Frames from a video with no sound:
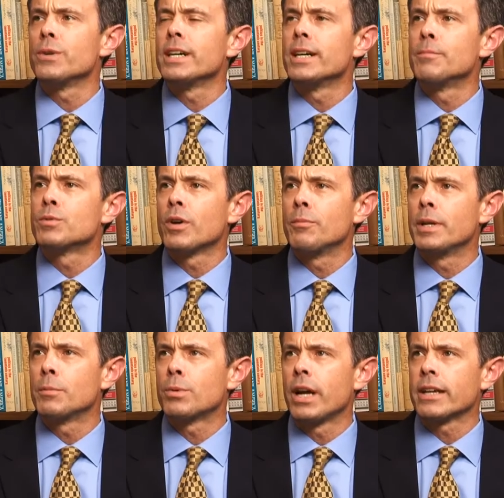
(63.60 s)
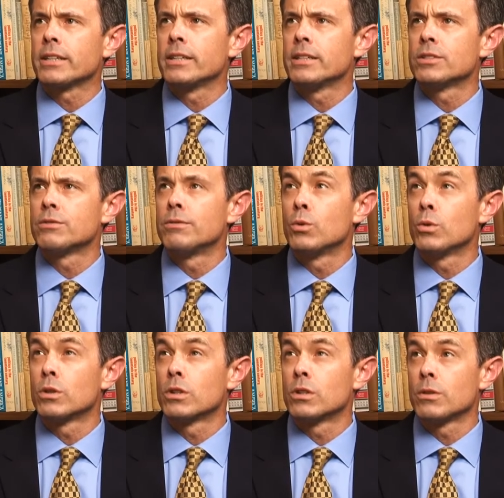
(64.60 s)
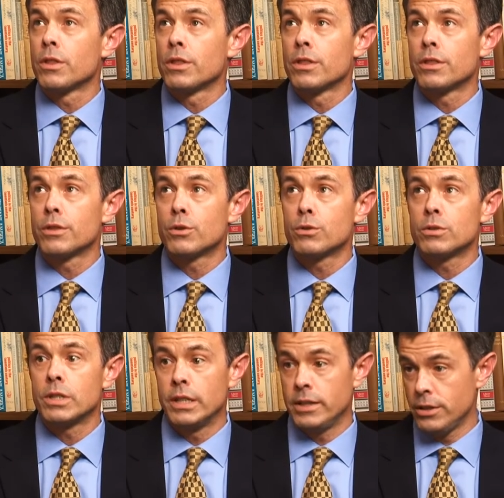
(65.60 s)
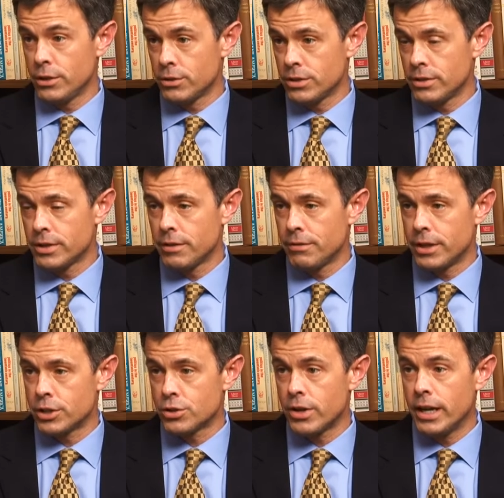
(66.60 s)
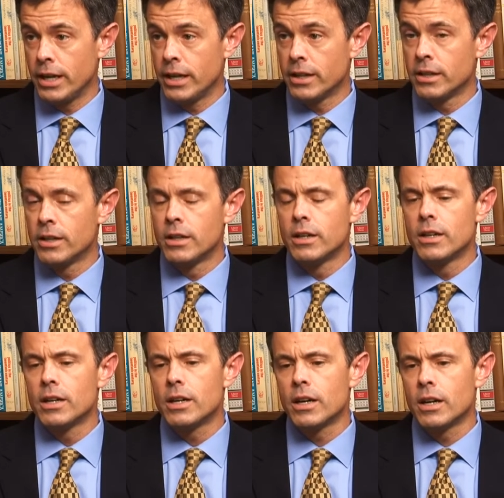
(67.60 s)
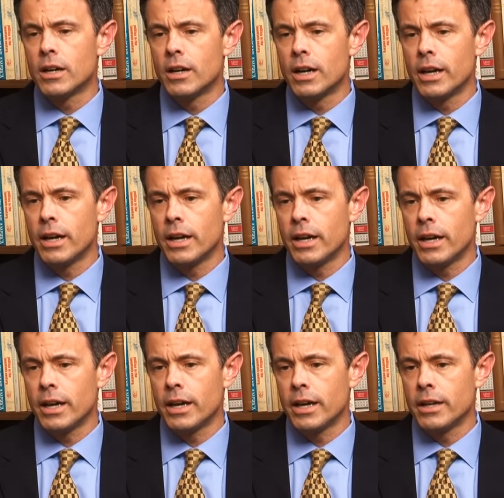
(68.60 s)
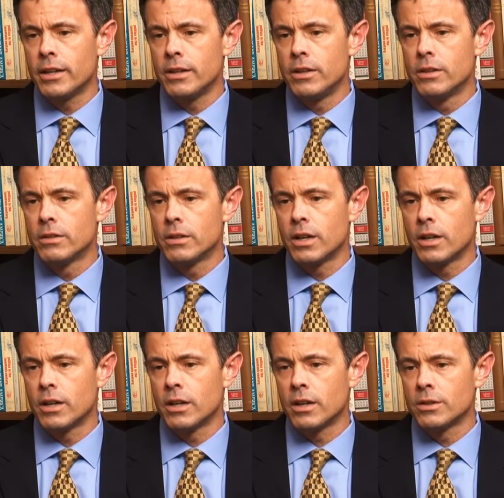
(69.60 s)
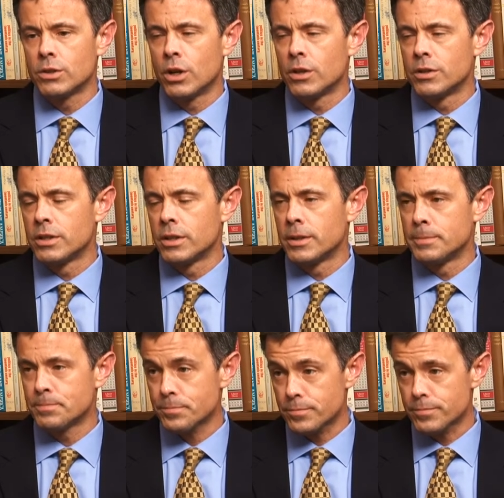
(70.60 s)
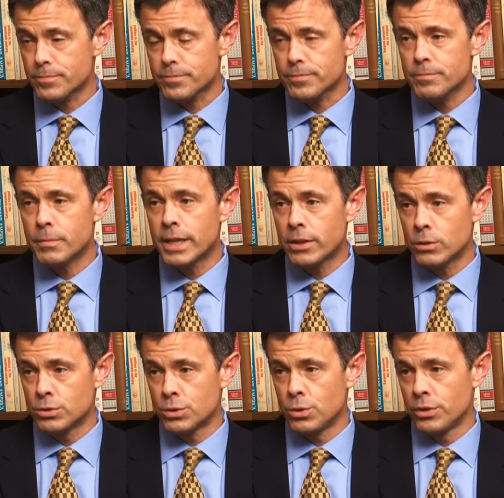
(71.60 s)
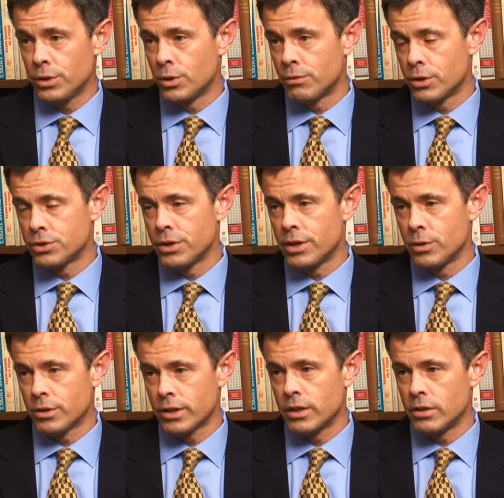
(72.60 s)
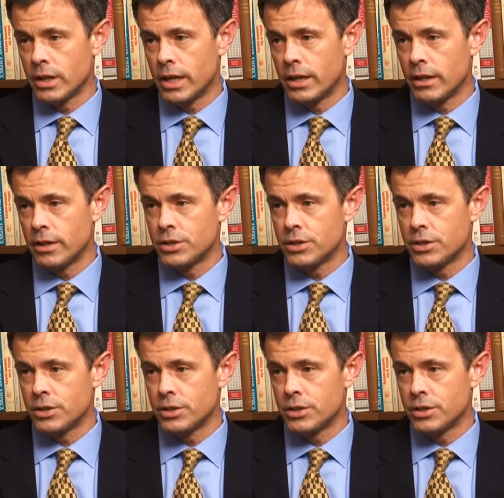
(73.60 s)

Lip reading: I've been in practice for 13 years since I finished training. I had gone to medical school at the University of North Carolina at